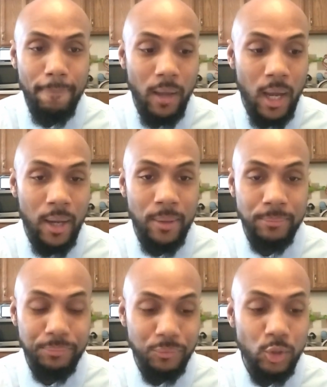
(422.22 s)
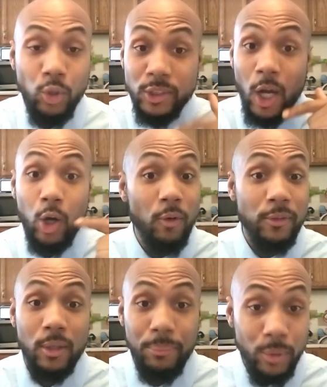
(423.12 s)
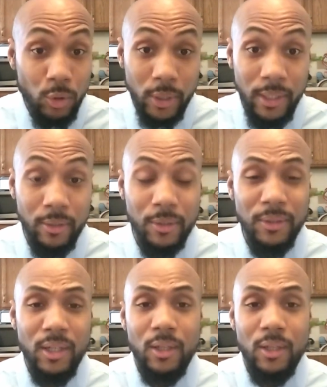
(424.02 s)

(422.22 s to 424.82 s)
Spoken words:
You can talk over the computer either.